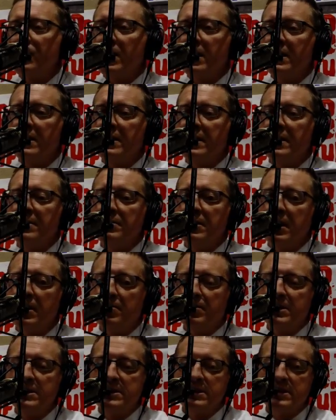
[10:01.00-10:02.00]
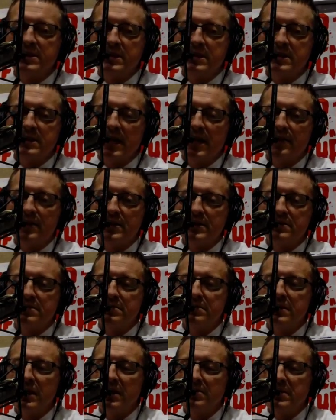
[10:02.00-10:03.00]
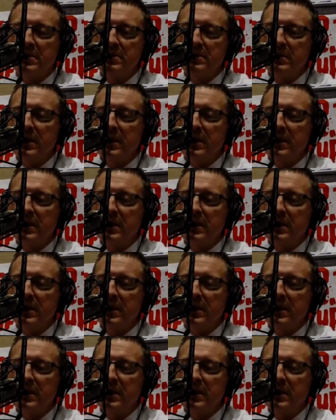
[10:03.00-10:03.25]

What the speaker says: for a business in Southeast. I'm